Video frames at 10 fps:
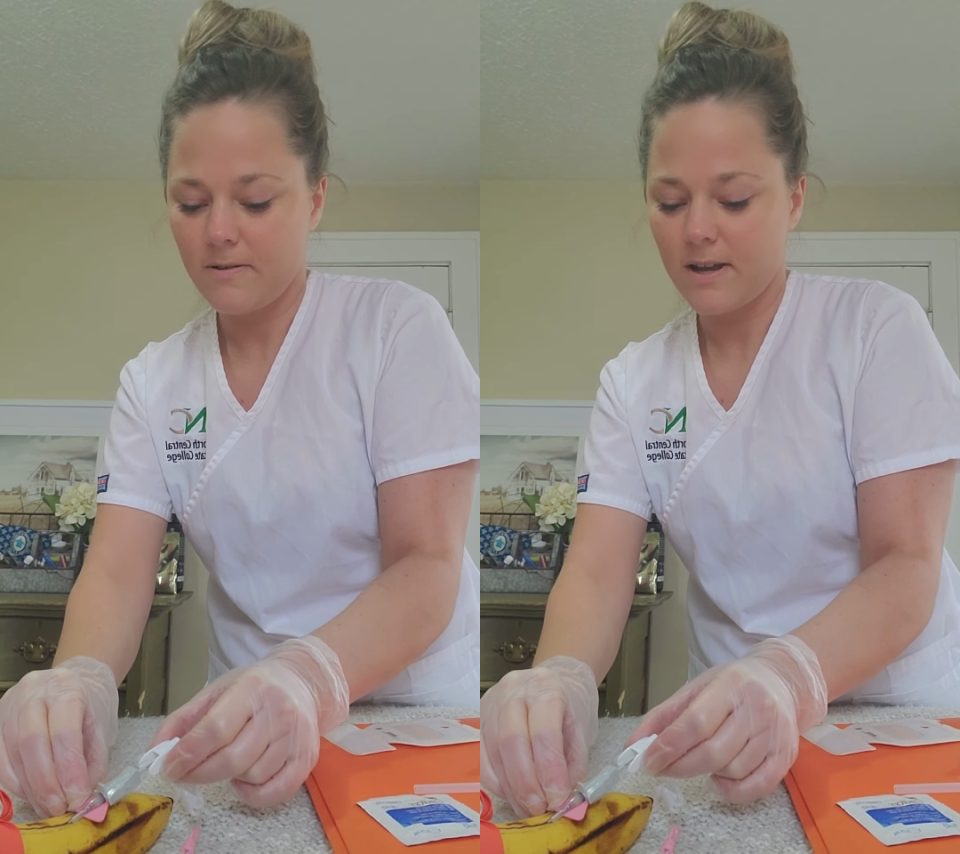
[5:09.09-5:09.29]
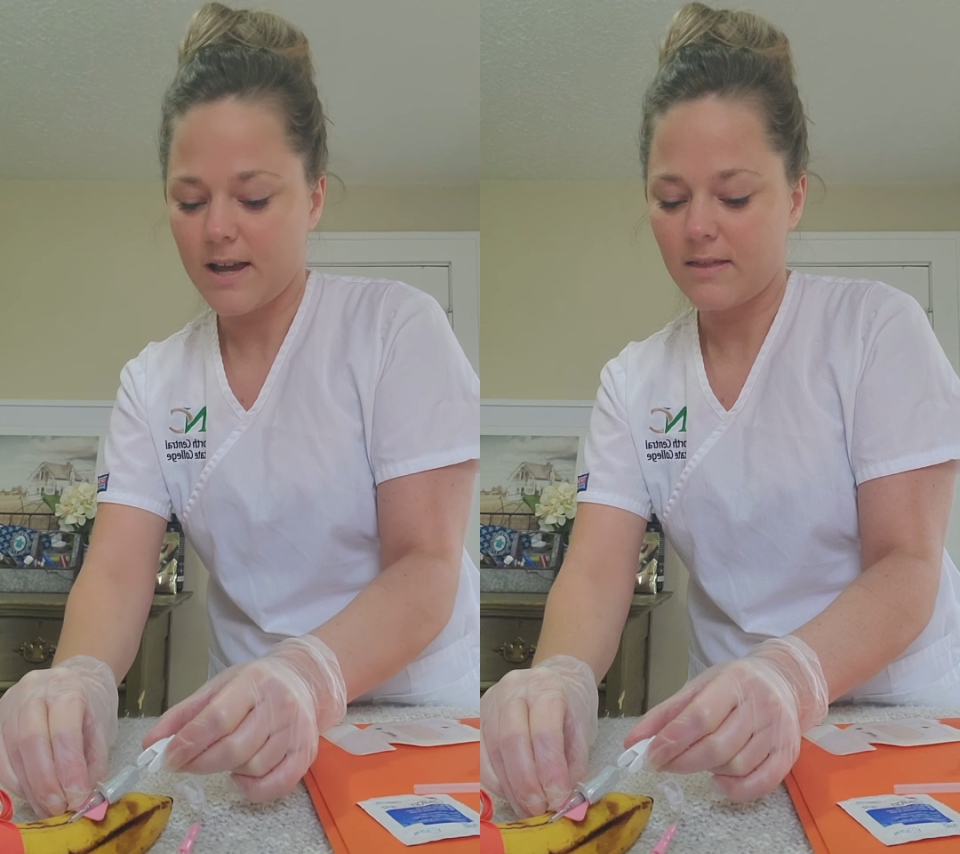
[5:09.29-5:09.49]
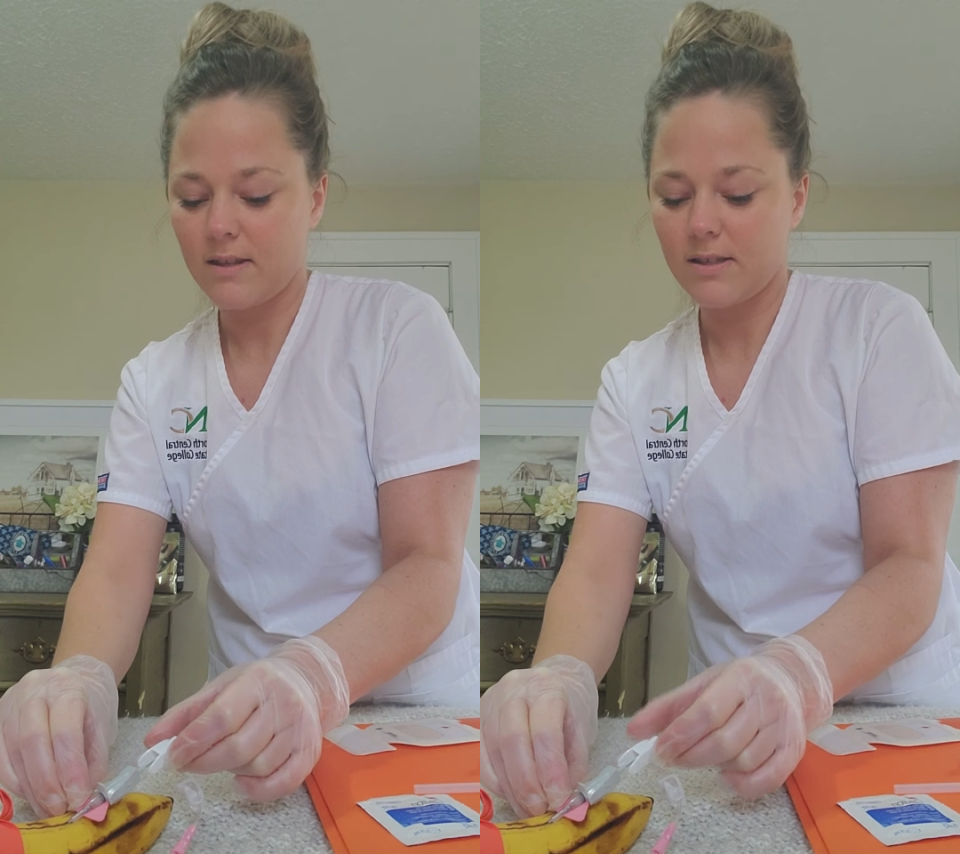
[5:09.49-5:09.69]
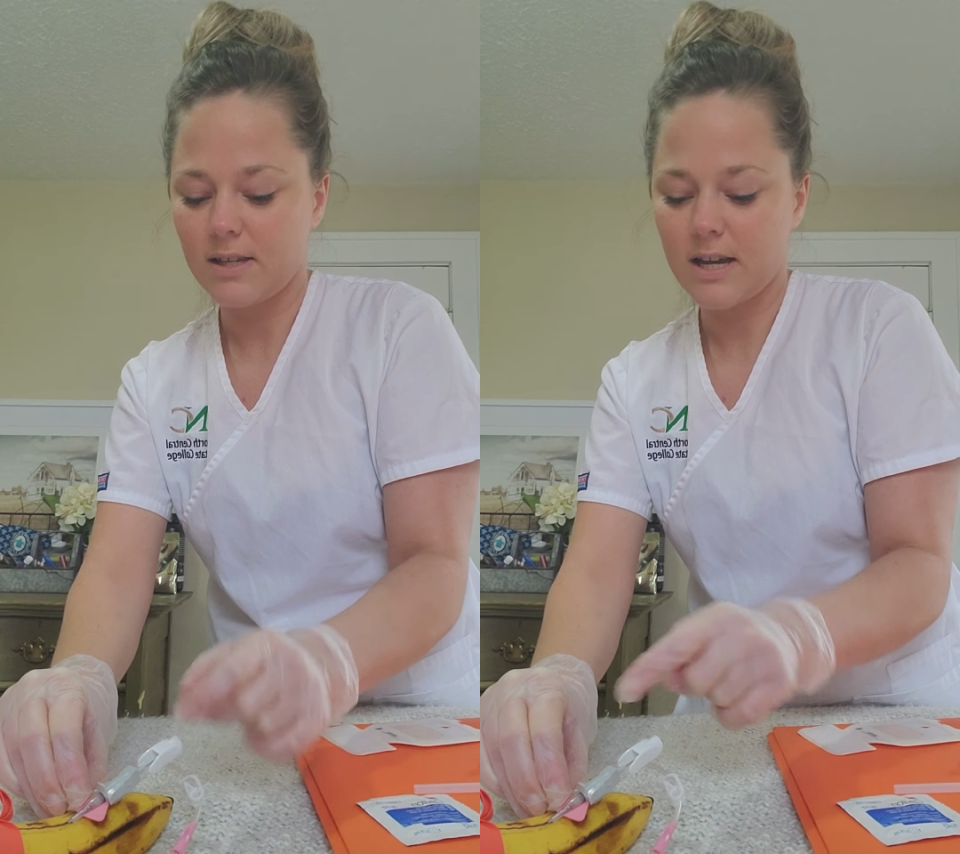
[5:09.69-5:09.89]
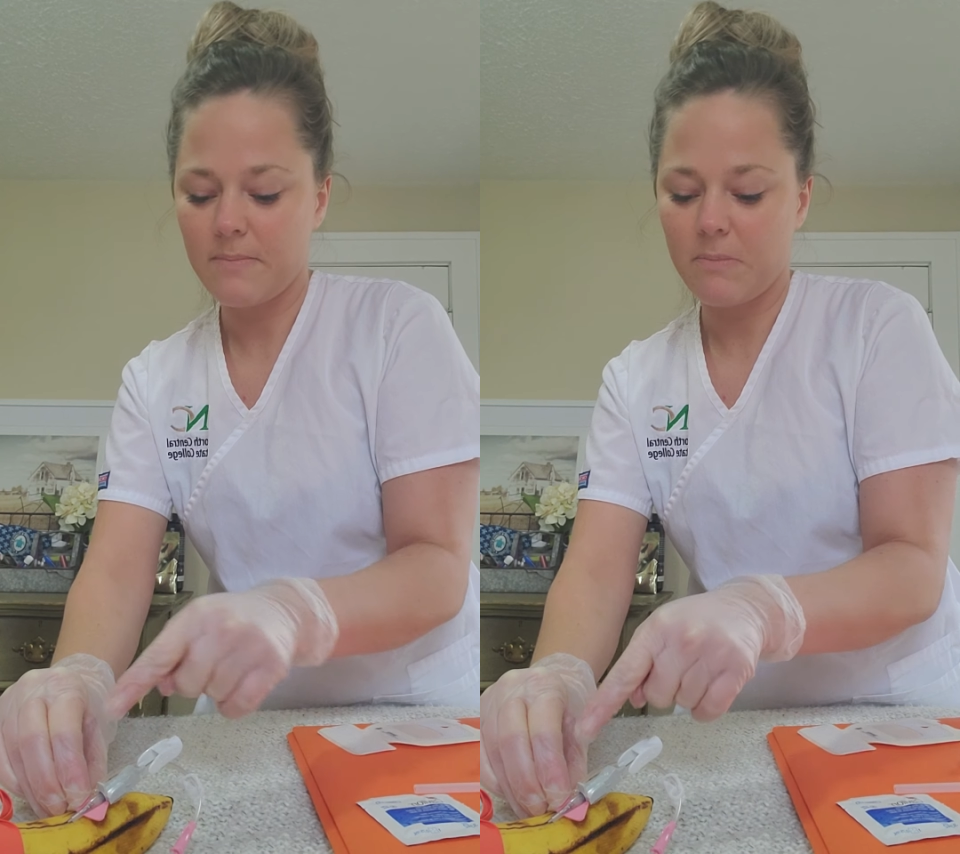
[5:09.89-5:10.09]
At this
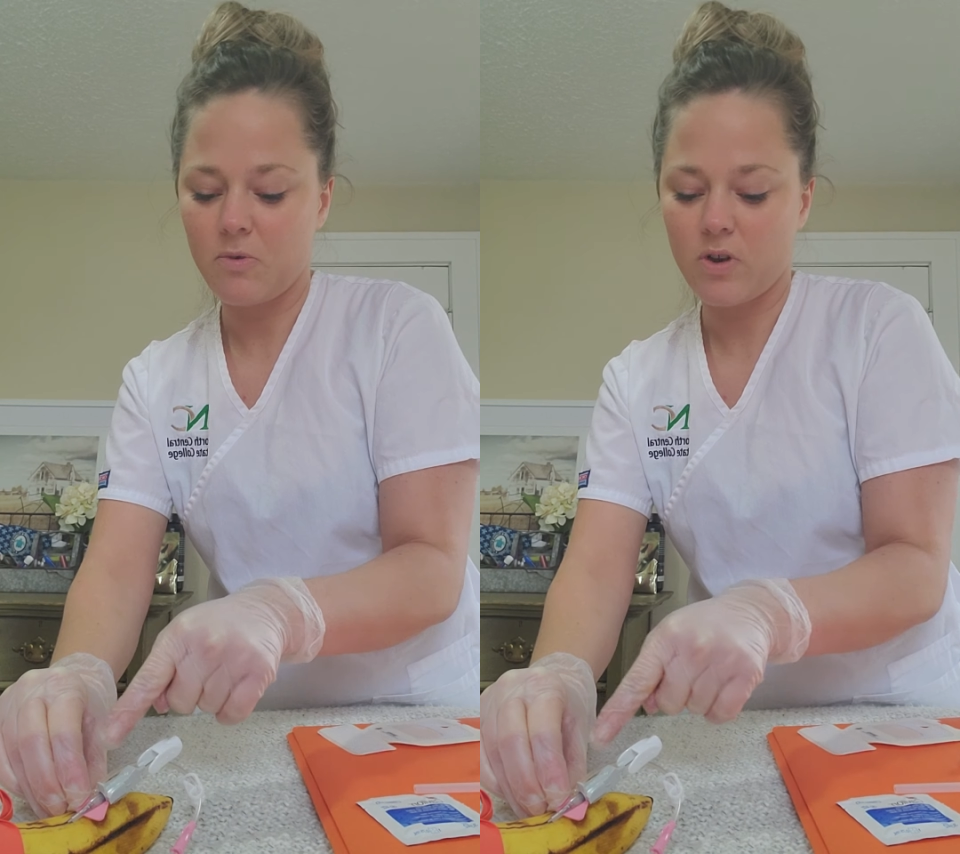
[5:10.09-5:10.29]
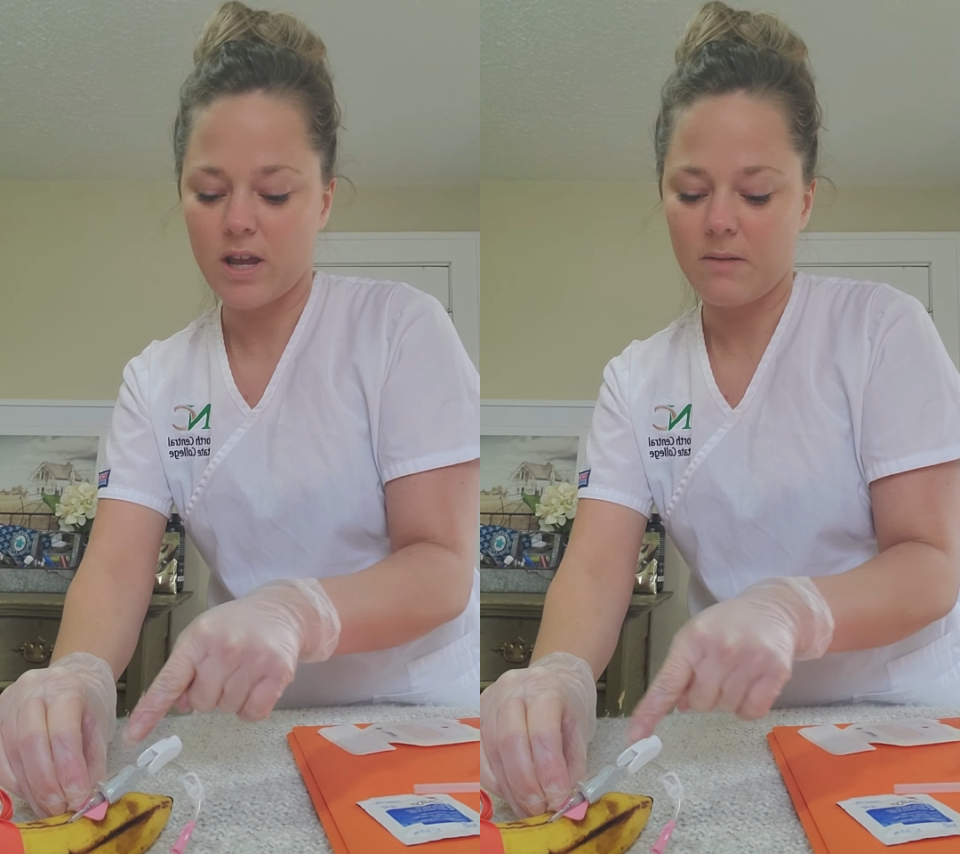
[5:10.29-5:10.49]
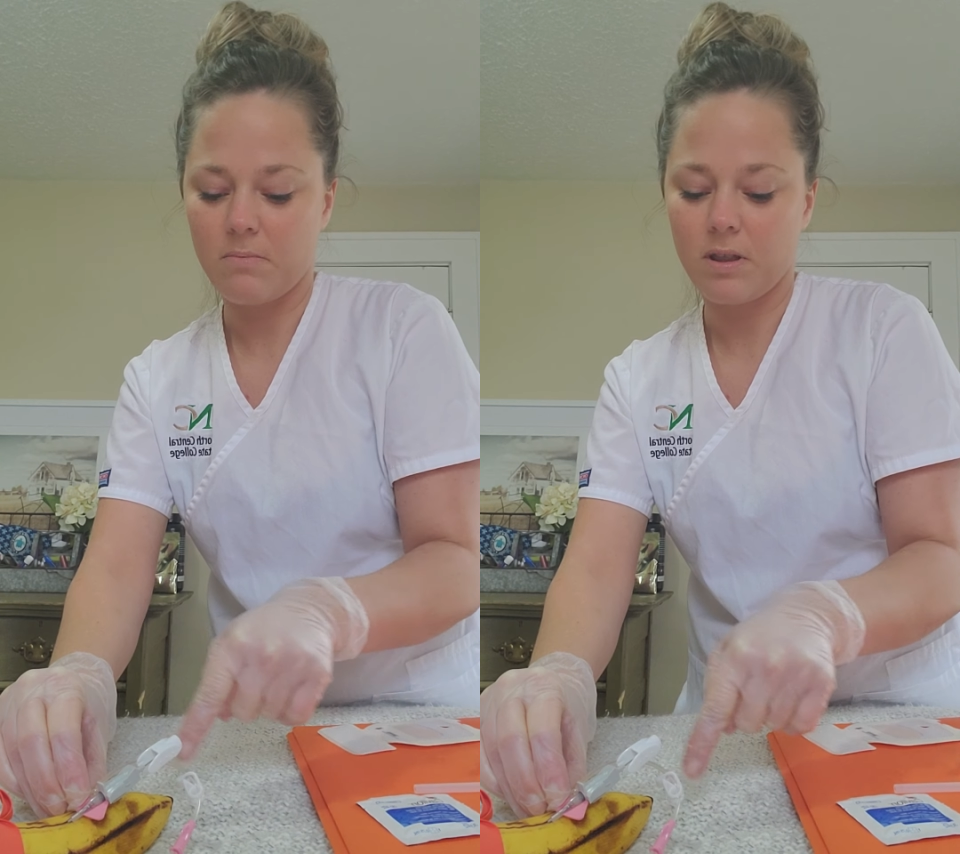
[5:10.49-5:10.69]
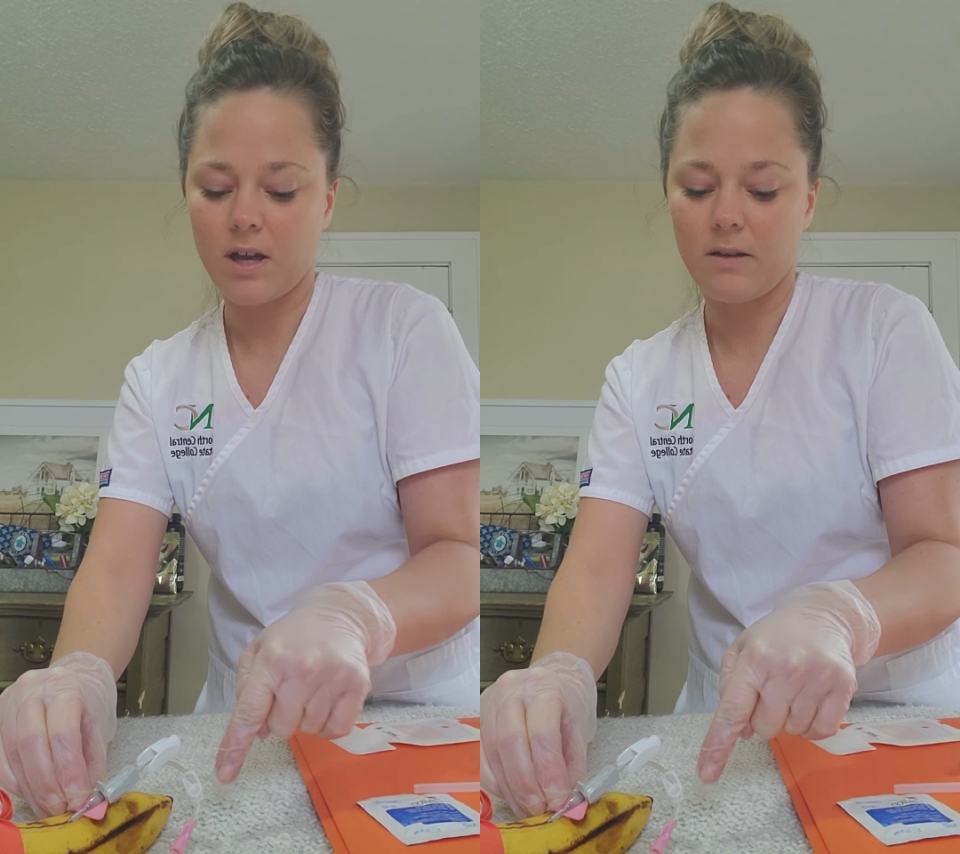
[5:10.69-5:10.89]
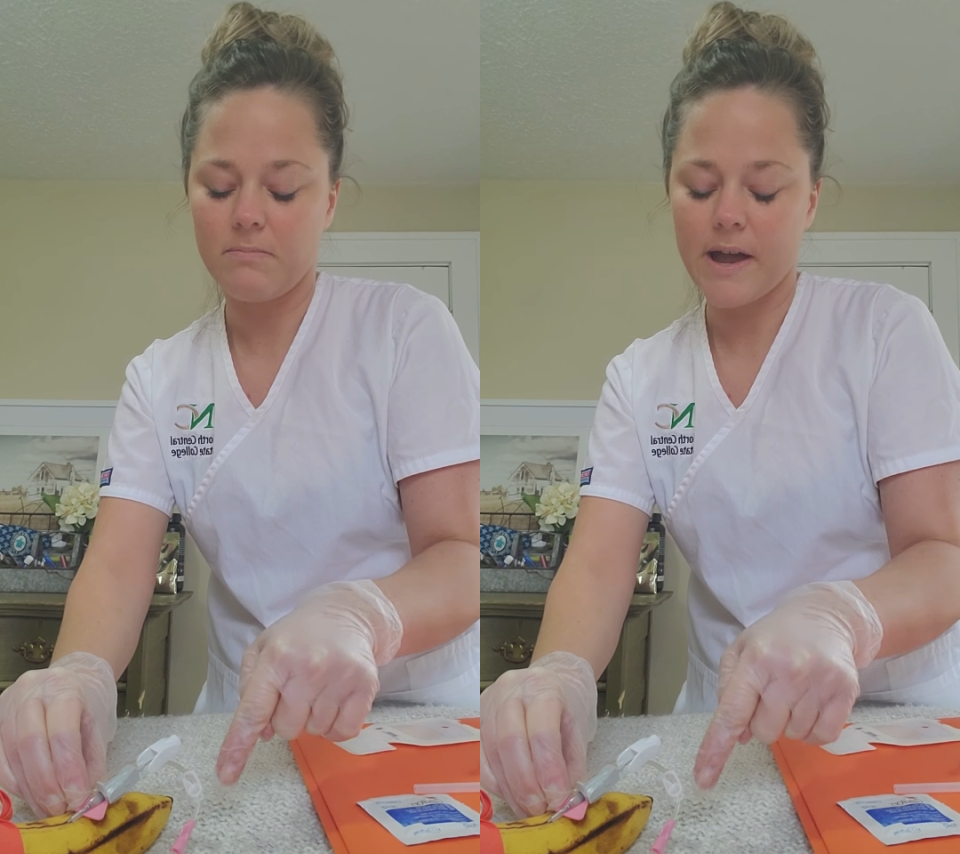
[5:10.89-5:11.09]
time, I'm going to have blood